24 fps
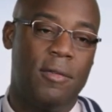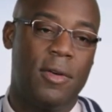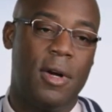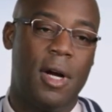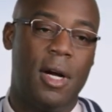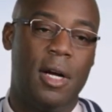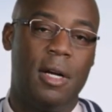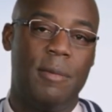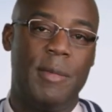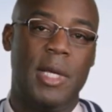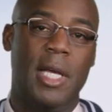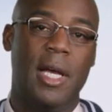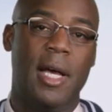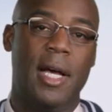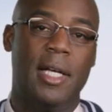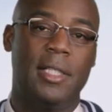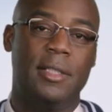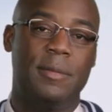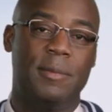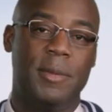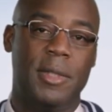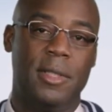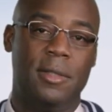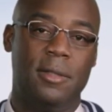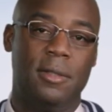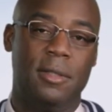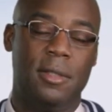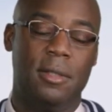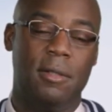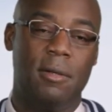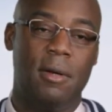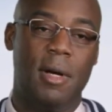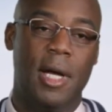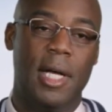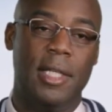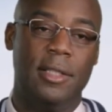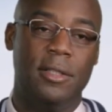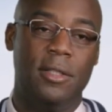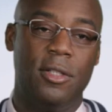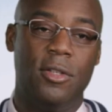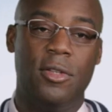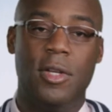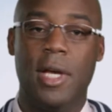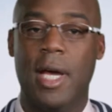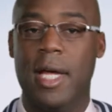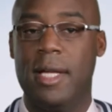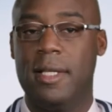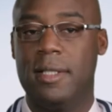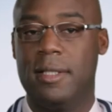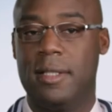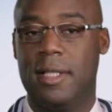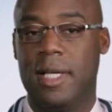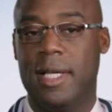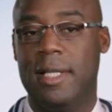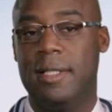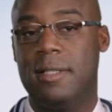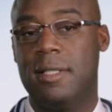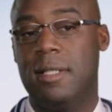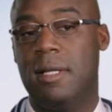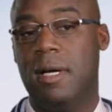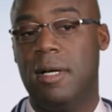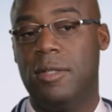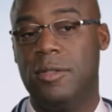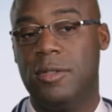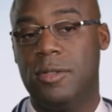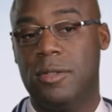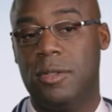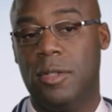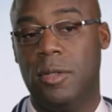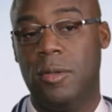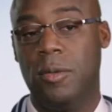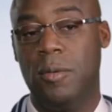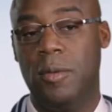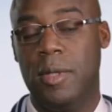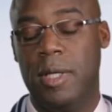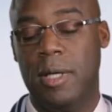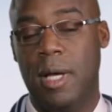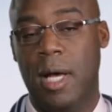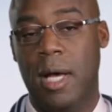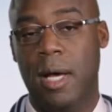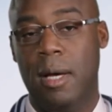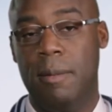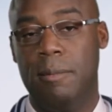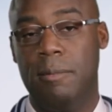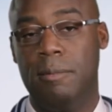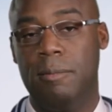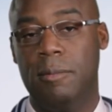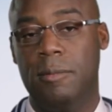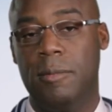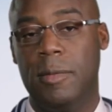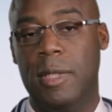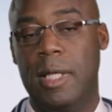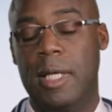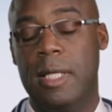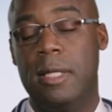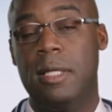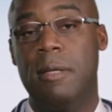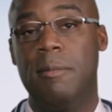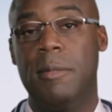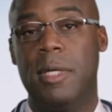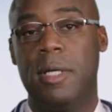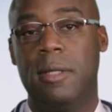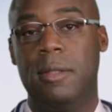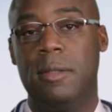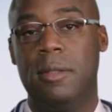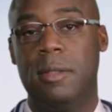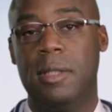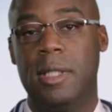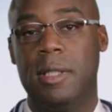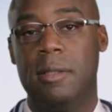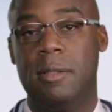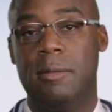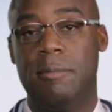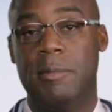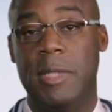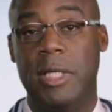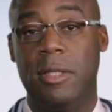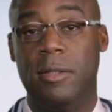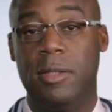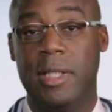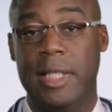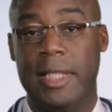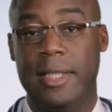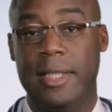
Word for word: for Army hospitals across the United States and also um, in the Middle Middle